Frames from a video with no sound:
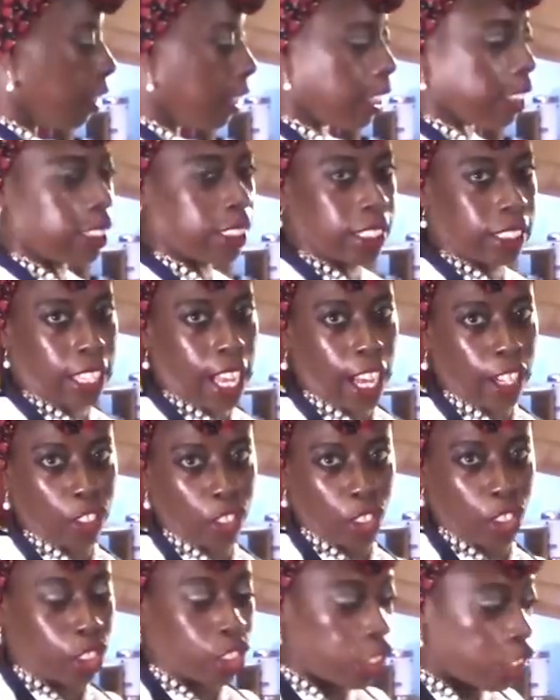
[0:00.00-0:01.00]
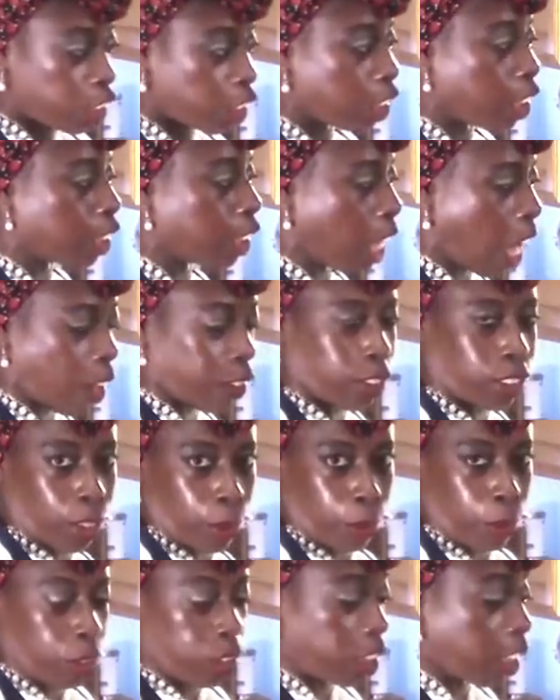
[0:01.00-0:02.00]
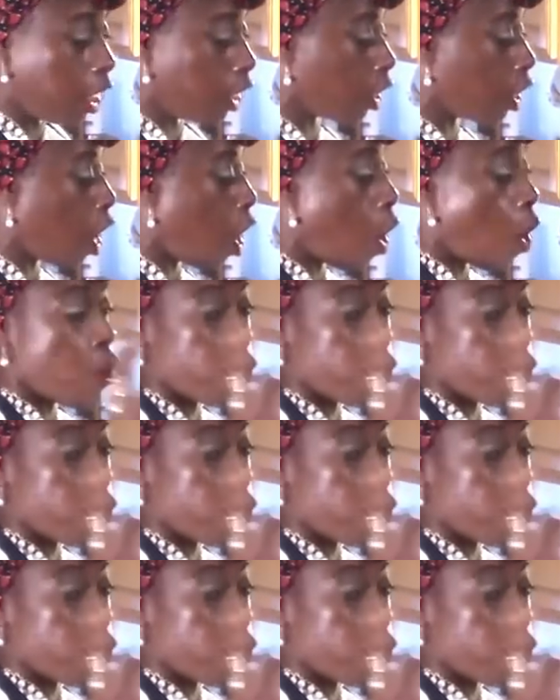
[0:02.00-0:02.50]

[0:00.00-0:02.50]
This is actually, this is how simple it is.